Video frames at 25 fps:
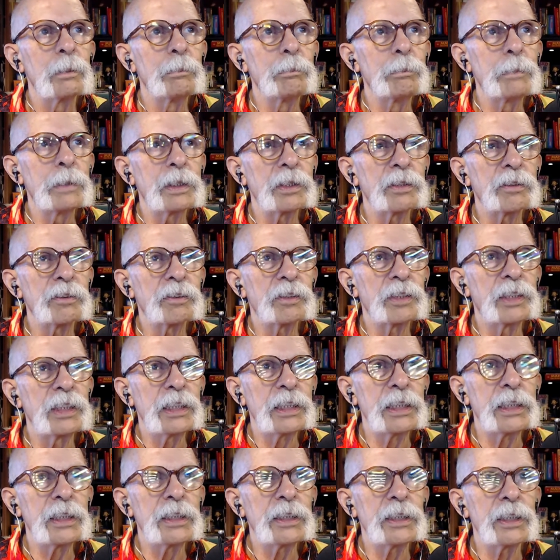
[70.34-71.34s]
Miss
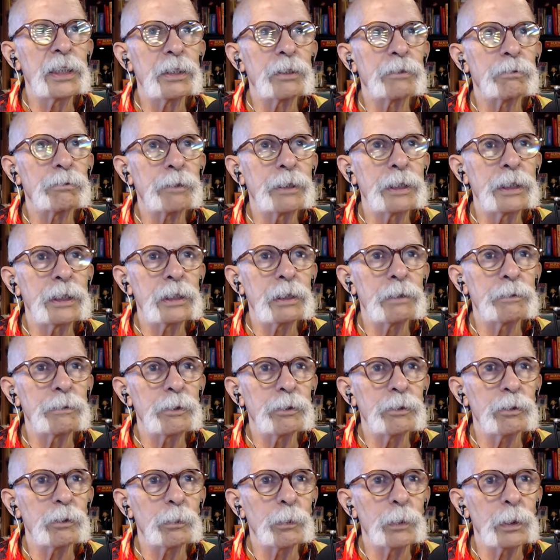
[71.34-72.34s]
D did 3
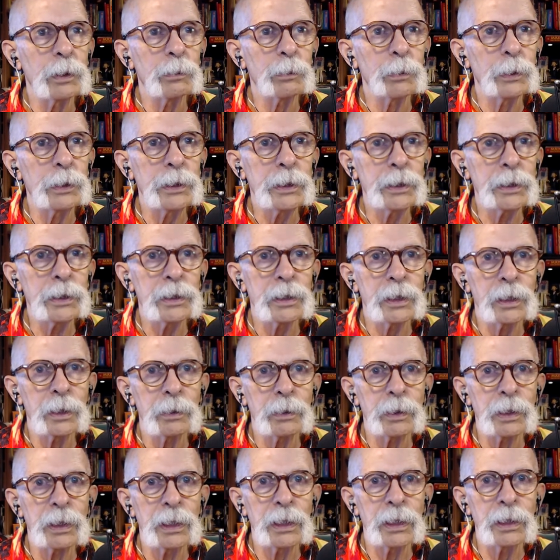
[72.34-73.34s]
interviews in 1 week.
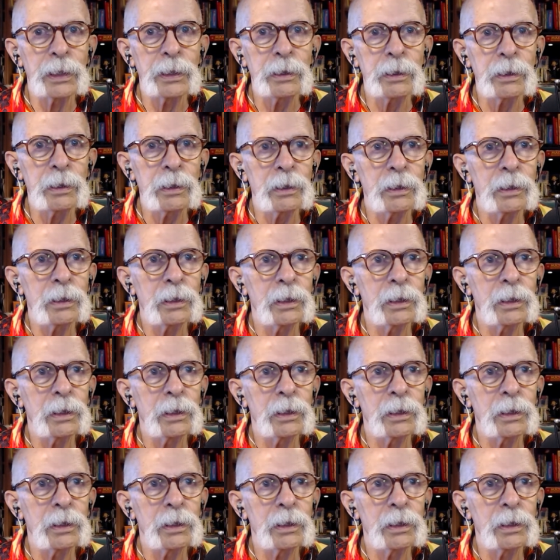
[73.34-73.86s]
Okay.